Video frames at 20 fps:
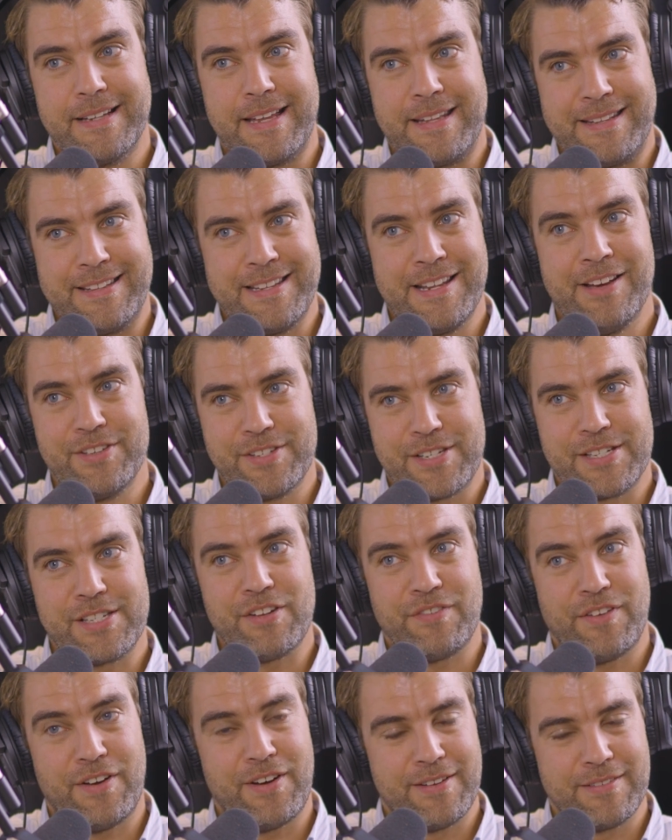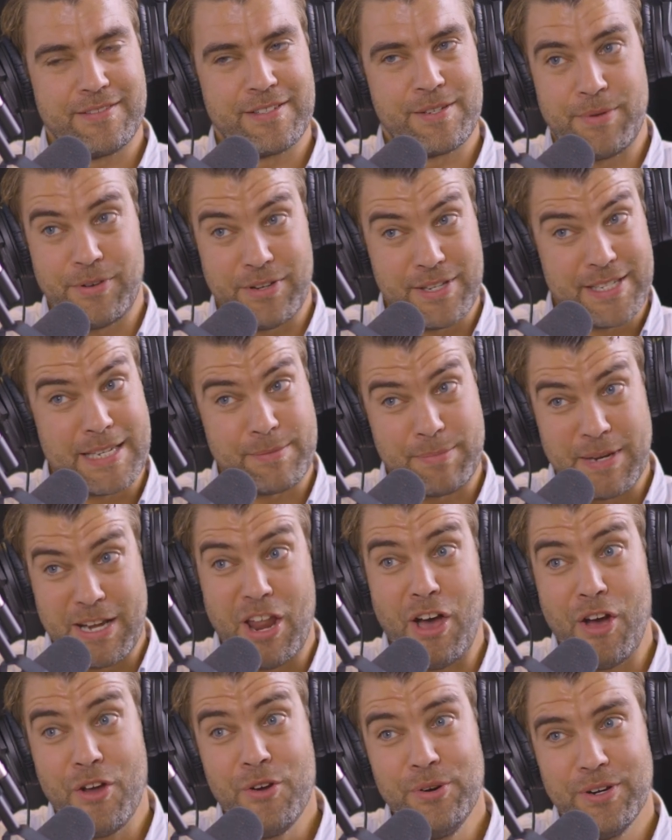And the answer so far, to be honest, has been
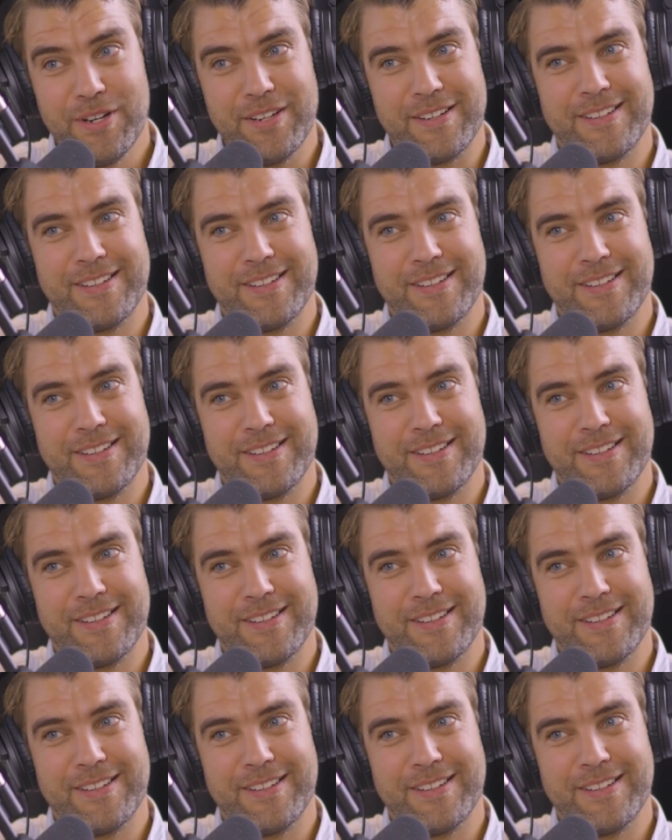no.